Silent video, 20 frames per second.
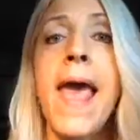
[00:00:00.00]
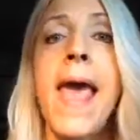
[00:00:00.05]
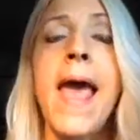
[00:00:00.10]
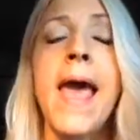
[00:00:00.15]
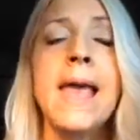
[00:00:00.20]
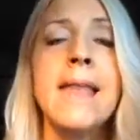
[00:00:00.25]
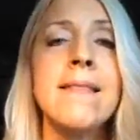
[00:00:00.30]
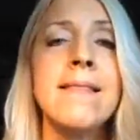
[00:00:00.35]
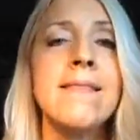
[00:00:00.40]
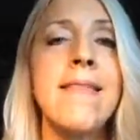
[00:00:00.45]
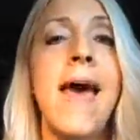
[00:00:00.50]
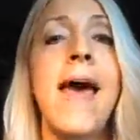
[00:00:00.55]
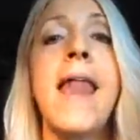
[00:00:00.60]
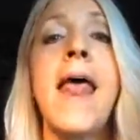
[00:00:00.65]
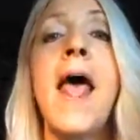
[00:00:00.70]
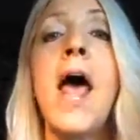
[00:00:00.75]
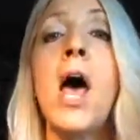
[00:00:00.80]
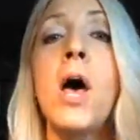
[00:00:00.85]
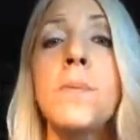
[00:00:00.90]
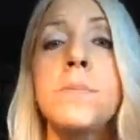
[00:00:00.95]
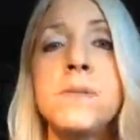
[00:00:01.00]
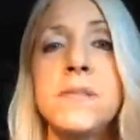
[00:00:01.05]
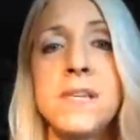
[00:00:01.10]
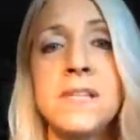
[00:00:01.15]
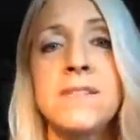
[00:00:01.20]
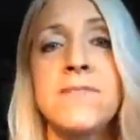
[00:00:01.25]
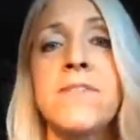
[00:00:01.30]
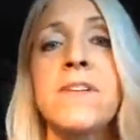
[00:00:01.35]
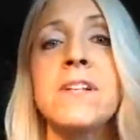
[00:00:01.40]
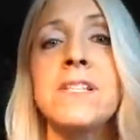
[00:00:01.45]
And that helps
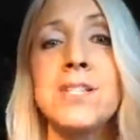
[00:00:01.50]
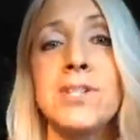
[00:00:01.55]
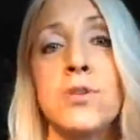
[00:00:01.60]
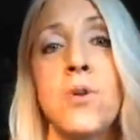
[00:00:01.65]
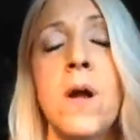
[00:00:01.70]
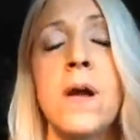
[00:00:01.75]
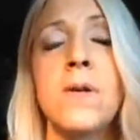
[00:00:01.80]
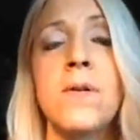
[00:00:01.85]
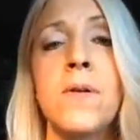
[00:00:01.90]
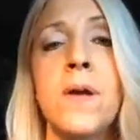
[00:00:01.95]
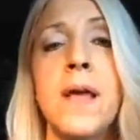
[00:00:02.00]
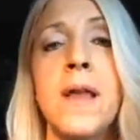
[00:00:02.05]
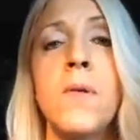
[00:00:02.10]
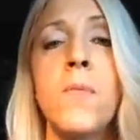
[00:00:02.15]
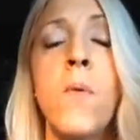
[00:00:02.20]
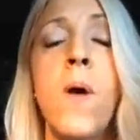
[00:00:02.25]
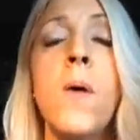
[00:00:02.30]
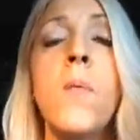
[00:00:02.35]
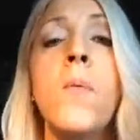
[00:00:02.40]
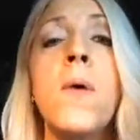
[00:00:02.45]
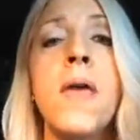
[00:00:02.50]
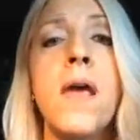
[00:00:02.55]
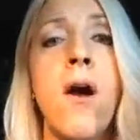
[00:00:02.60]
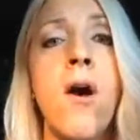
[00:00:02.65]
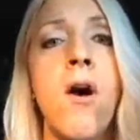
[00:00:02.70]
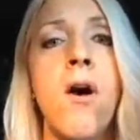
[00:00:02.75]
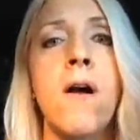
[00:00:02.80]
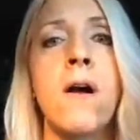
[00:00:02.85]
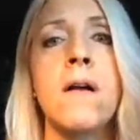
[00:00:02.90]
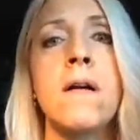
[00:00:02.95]
us feel stronger in what we
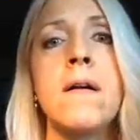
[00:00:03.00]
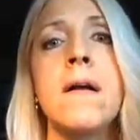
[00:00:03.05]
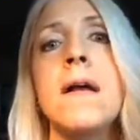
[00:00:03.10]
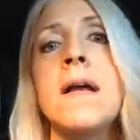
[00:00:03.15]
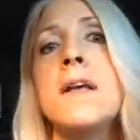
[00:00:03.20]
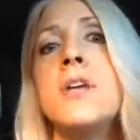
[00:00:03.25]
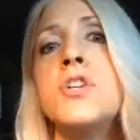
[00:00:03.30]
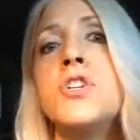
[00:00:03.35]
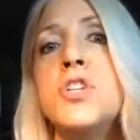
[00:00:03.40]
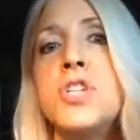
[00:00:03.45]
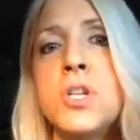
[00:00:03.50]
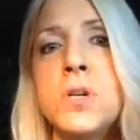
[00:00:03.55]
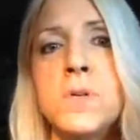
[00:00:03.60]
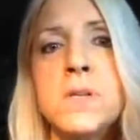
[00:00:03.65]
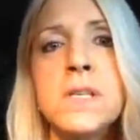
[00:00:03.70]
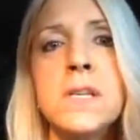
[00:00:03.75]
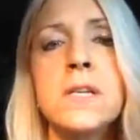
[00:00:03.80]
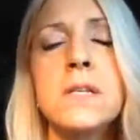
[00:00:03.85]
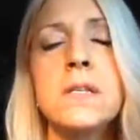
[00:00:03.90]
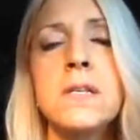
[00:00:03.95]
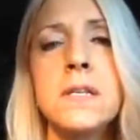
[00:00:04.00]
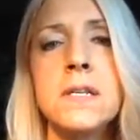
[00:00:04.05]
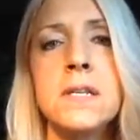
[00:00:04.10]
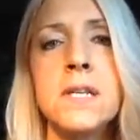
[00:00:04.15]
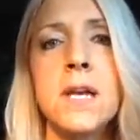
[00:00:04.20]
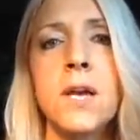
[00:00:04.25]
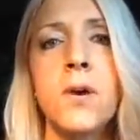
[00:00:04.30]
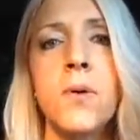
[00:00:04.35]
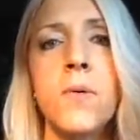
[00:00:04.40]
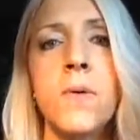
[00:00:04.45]
are choosing to
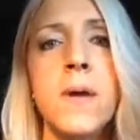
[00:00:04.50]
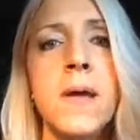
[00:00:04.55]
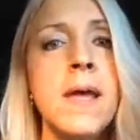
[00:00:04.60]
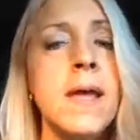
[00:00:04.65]
do.